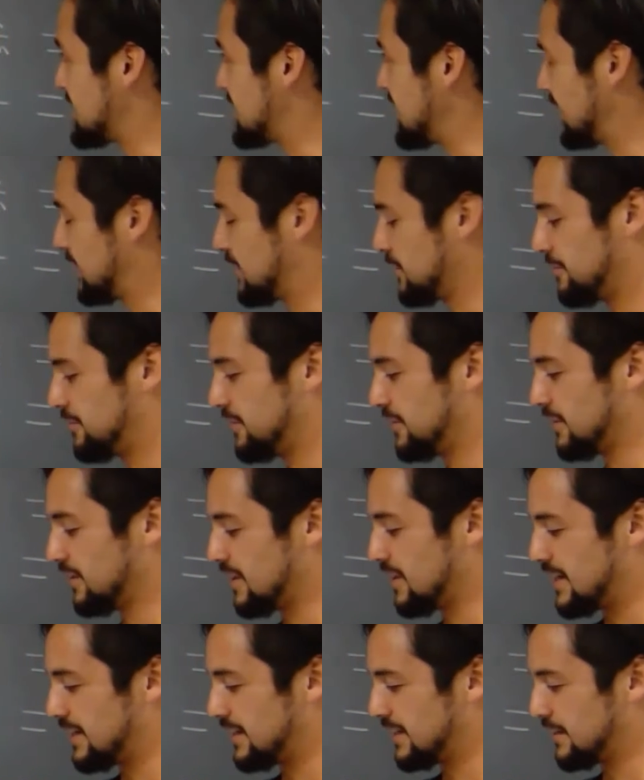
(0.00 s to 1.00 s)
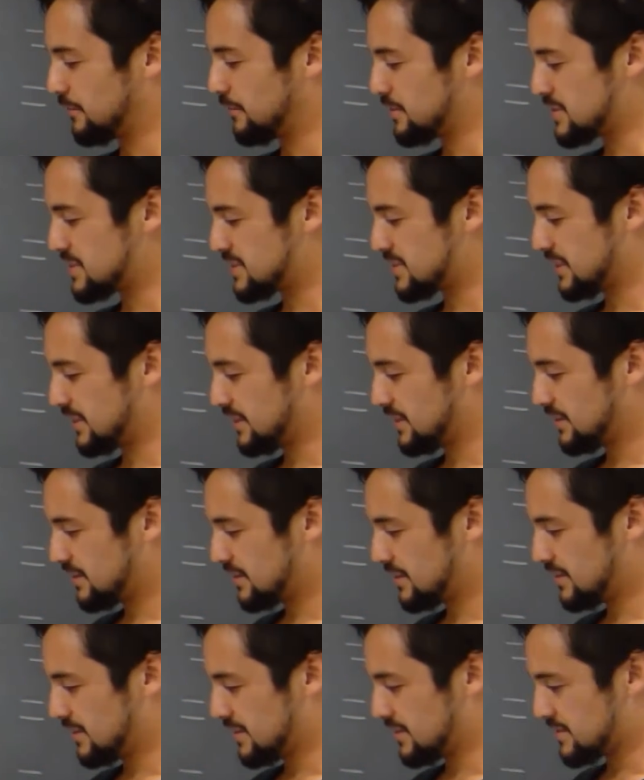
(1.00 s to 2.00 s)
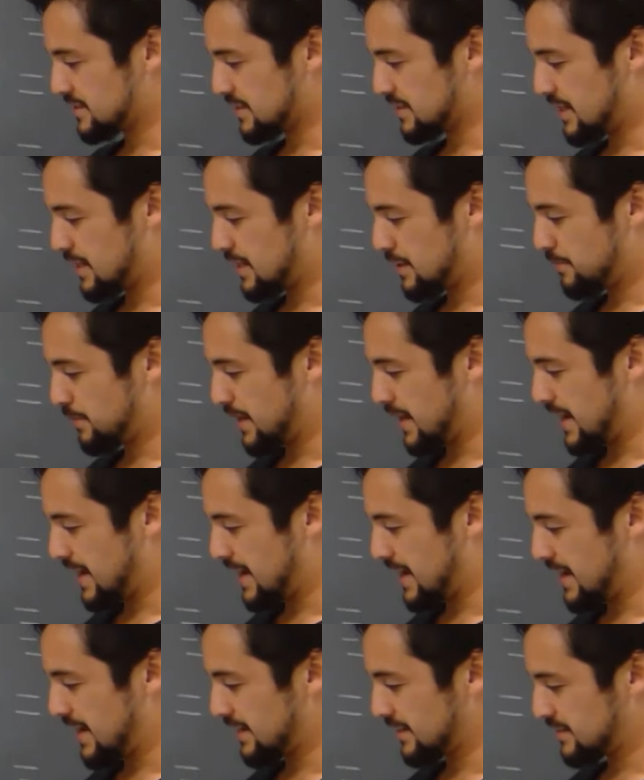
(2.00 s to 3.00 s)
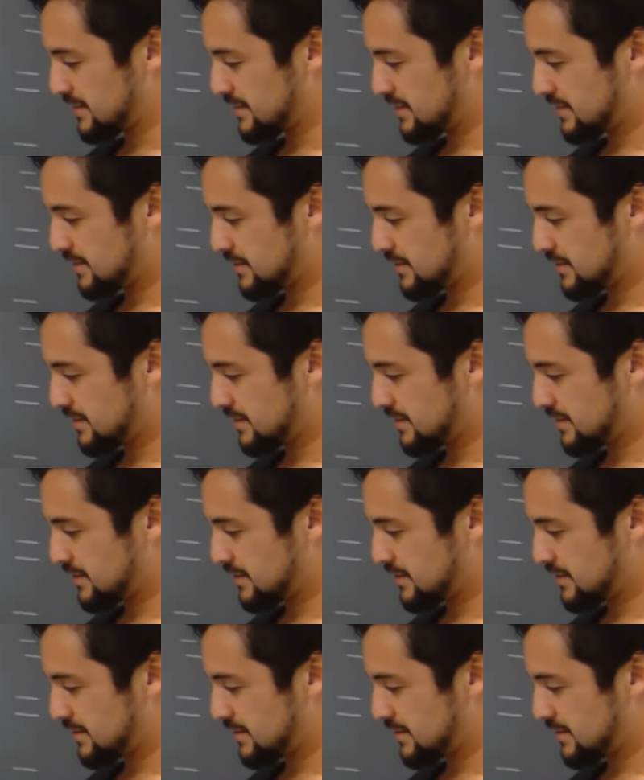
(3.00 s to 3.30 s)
xanthophyll line that we see is up at